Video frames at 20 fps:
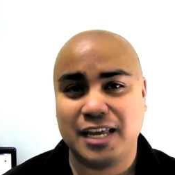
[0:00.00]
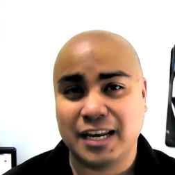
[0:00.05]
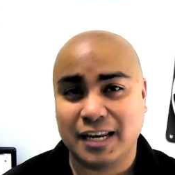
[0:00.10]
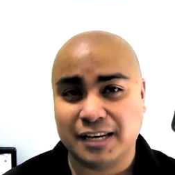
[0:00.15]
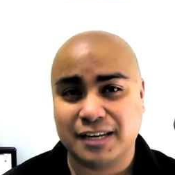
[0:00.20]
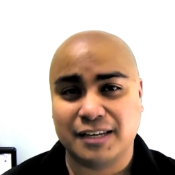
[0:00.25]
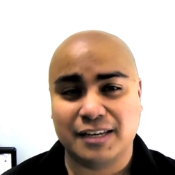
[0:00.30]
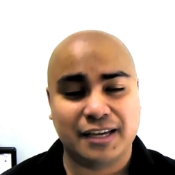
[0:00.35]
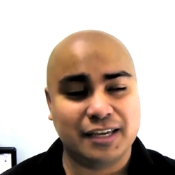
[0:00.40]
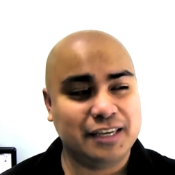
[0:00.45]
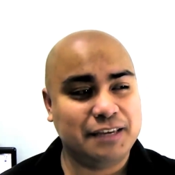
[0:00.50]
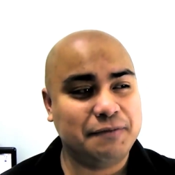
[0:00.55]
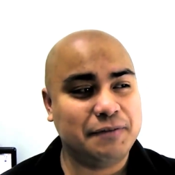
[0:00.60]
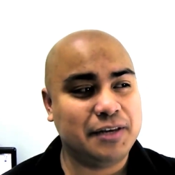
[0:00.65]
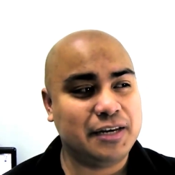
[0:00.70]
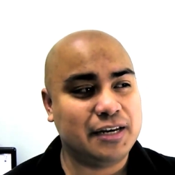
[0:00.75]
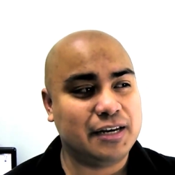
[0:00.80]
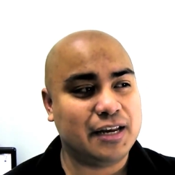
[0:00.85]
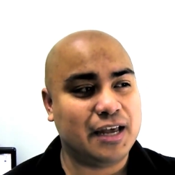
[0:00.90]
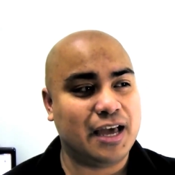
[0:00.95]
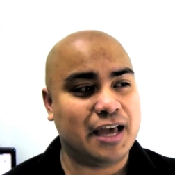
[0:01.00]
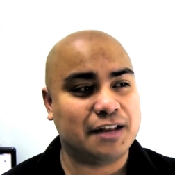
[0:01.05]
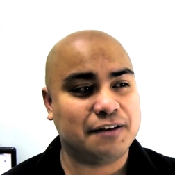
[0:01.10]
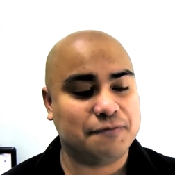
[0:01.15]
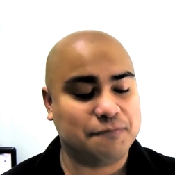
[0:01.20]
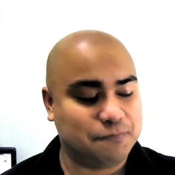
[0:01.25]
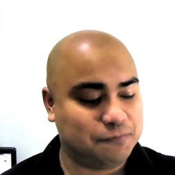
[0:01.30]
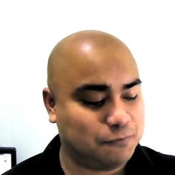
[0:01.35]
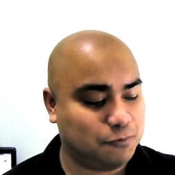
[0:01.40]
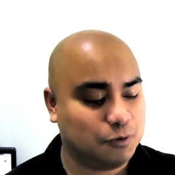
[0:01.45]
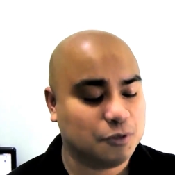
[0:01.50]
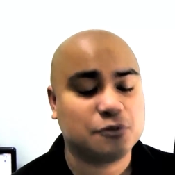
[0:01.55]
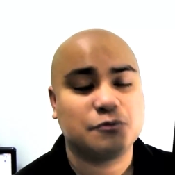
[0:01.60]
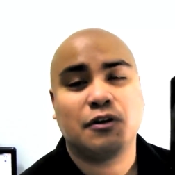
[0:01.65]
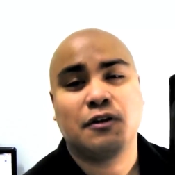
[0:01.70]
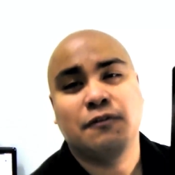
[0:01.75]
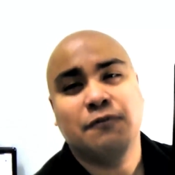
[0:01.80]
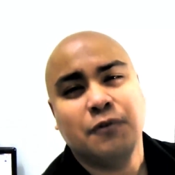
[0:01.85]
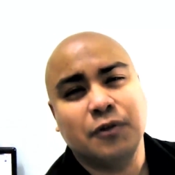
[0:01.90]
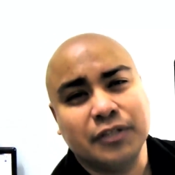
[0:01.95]
And uh, even at full
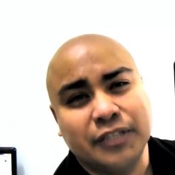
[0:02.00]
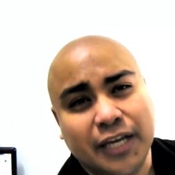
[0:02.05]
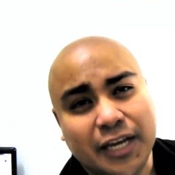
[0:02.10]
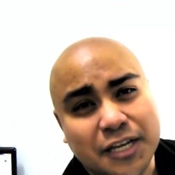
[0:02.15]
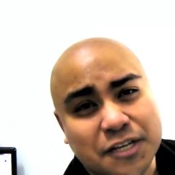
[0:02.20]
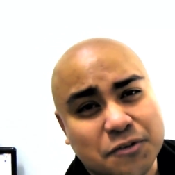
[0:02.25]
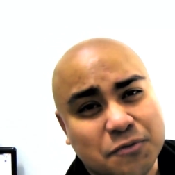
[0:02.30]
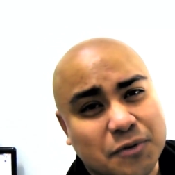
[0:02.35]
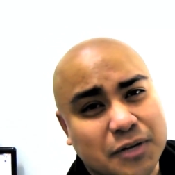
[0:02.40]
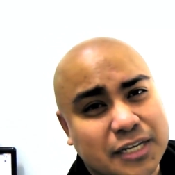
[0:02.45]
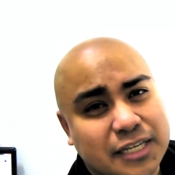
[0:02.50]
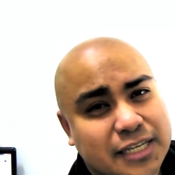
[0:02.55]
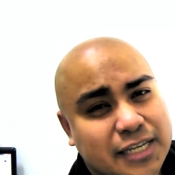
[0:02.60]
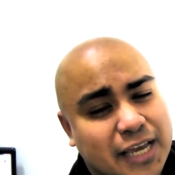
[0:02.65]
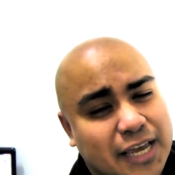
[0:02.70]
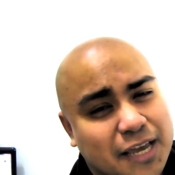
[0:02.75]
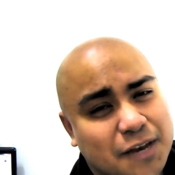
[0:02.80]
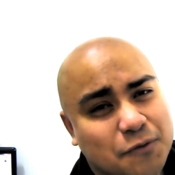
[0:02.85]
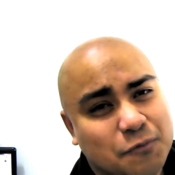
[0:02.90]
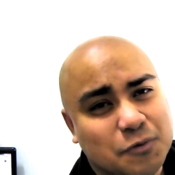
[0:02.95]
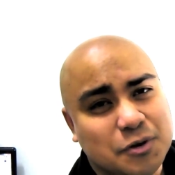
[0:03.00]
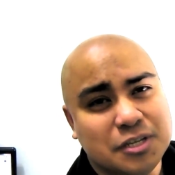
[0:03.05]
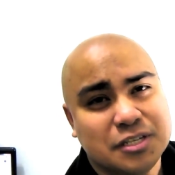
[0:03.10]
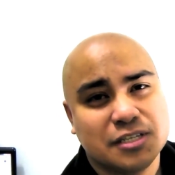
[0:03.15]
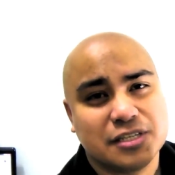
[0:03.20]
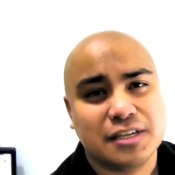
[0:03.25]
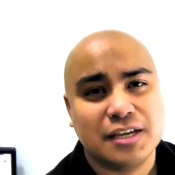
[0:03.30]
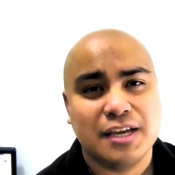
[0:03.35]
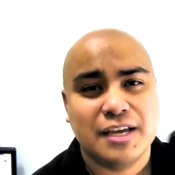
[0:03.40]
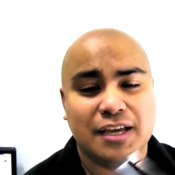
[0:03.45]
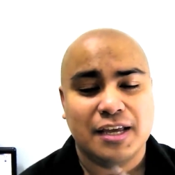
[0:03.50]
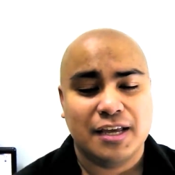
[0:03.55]
12 volt, the H110 was